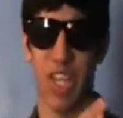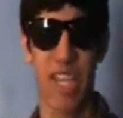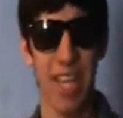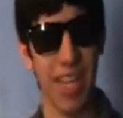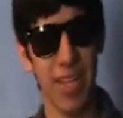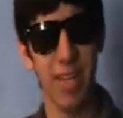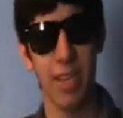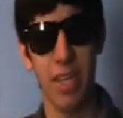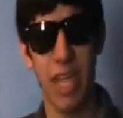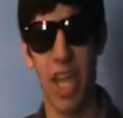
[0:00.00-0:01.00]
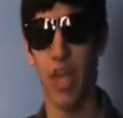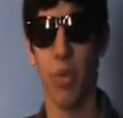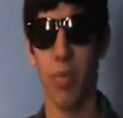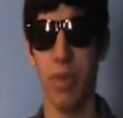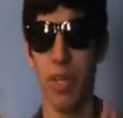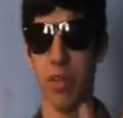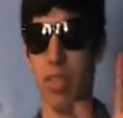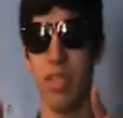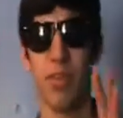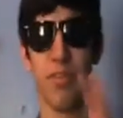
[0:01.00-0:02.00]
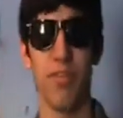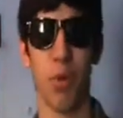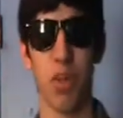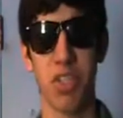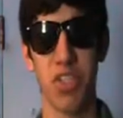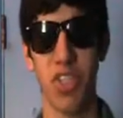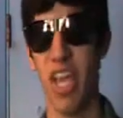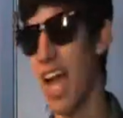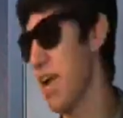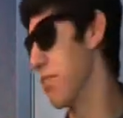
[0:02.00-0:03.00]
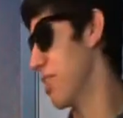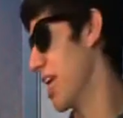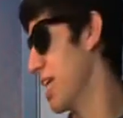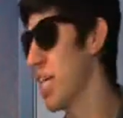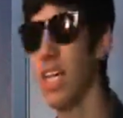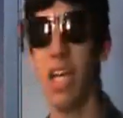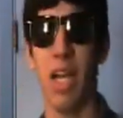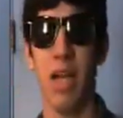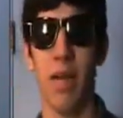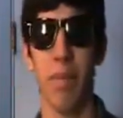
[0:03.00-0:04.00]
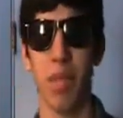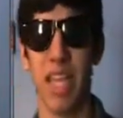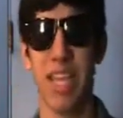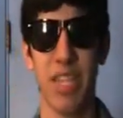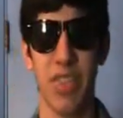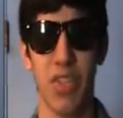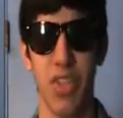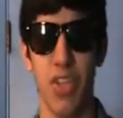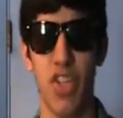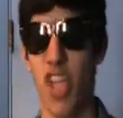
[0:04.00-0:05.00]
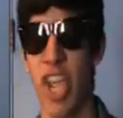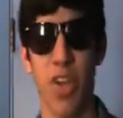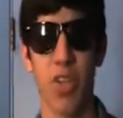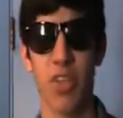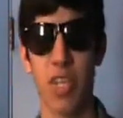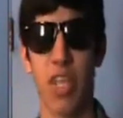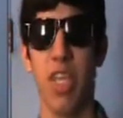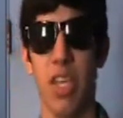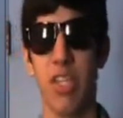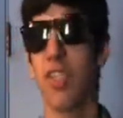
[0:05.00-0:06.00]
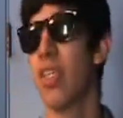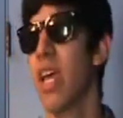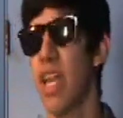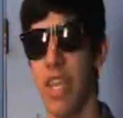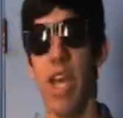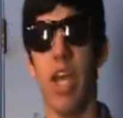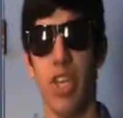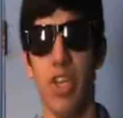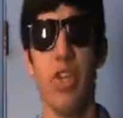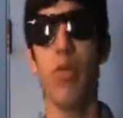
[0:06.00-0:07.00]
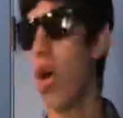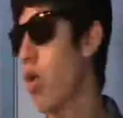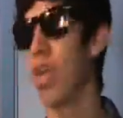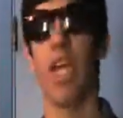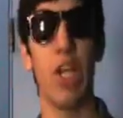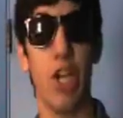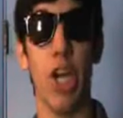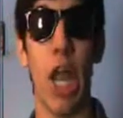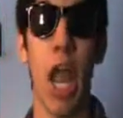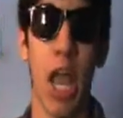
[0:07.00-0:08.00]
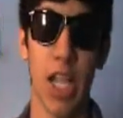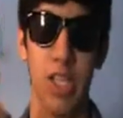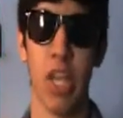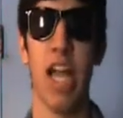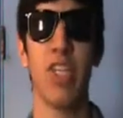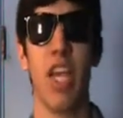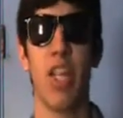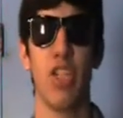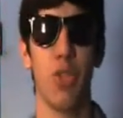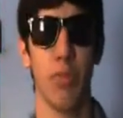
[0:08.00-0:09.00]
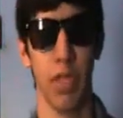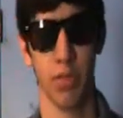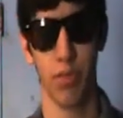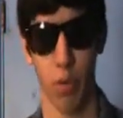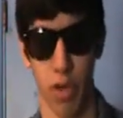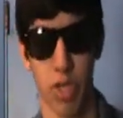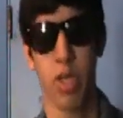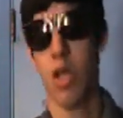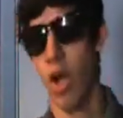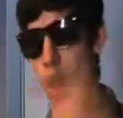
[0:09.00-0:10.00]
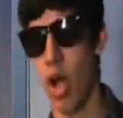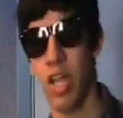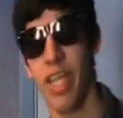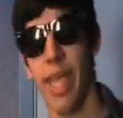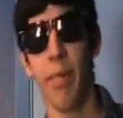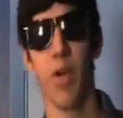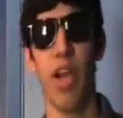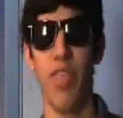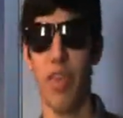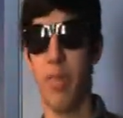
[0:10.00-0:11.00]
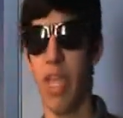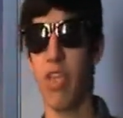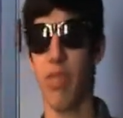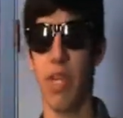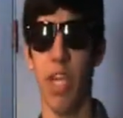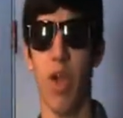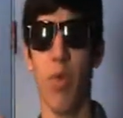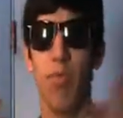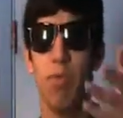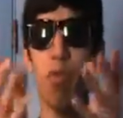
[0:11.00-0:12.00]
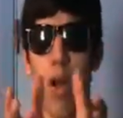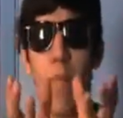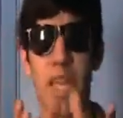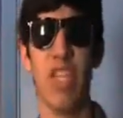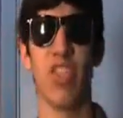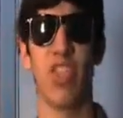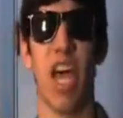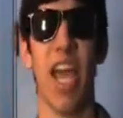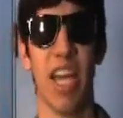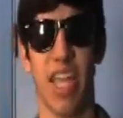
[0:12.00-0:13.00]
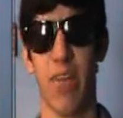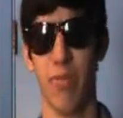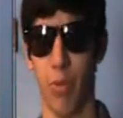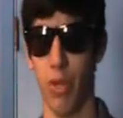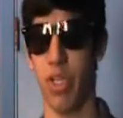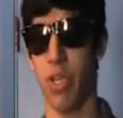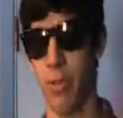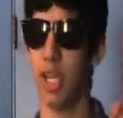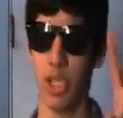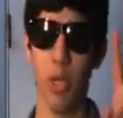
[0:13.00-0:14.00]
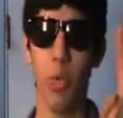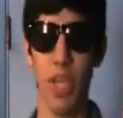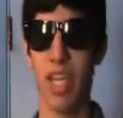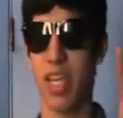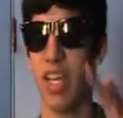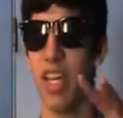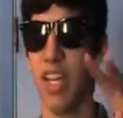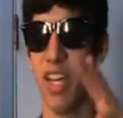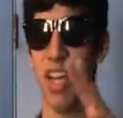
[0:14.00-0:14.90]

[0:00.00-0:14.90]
as a kid and you would build forts out of like blankets and chairs and things? Yeah, you do? Okay, good. Because I challenge you to build a fort on camera and then make your video from inside that fort. A two-week